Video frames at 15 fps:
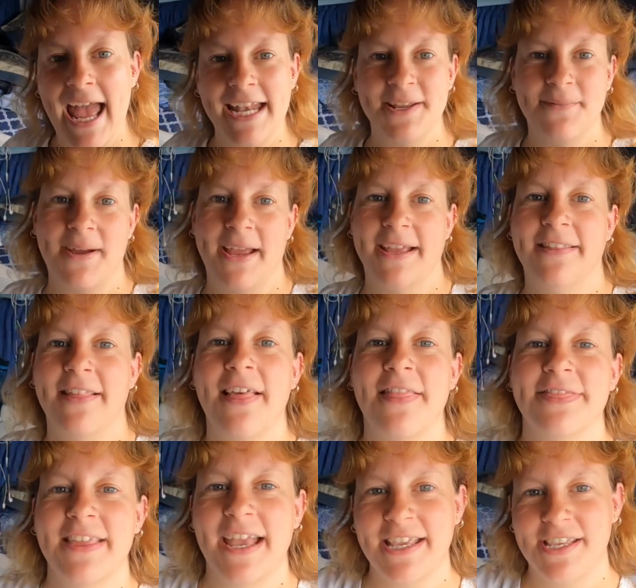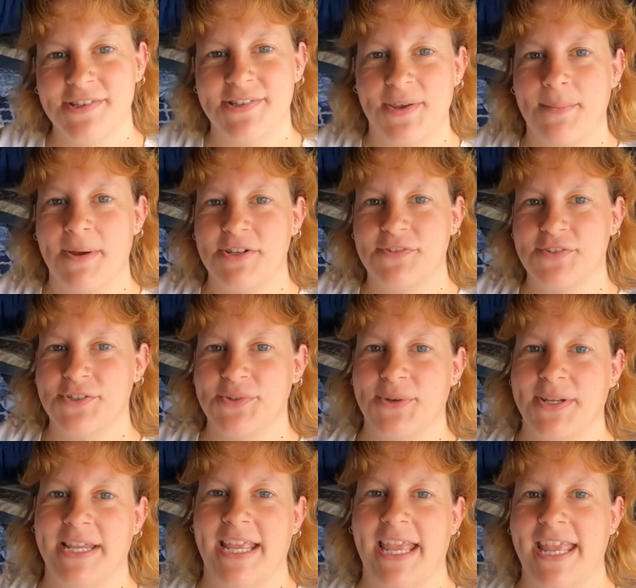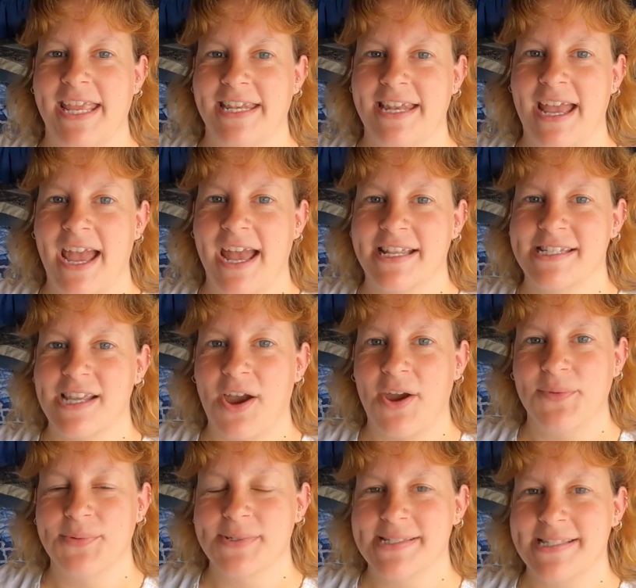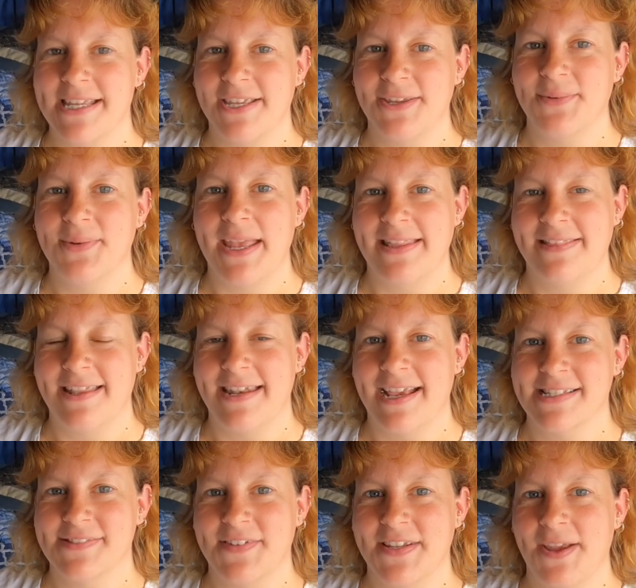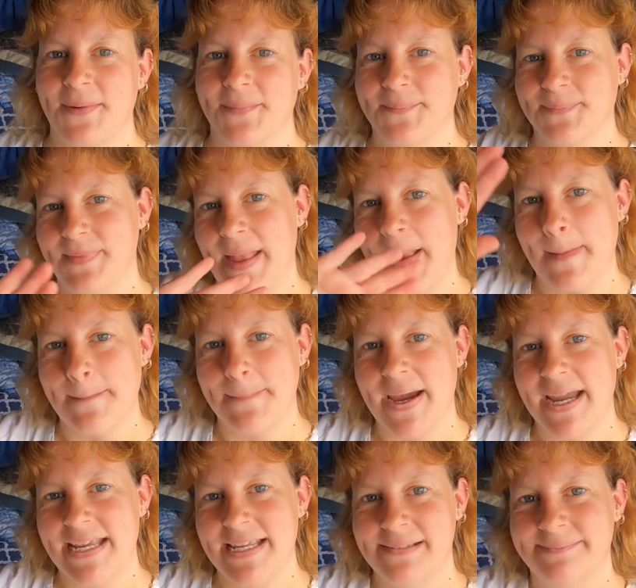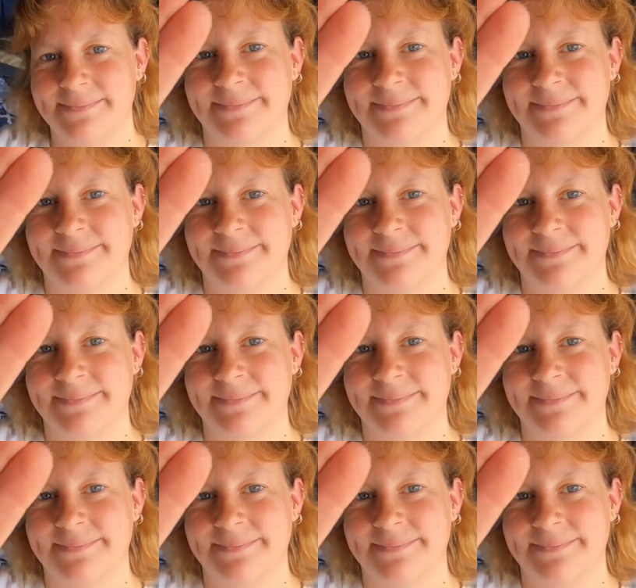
Anyway, thank you so much for joining in, and I will see you in the next video. Bye!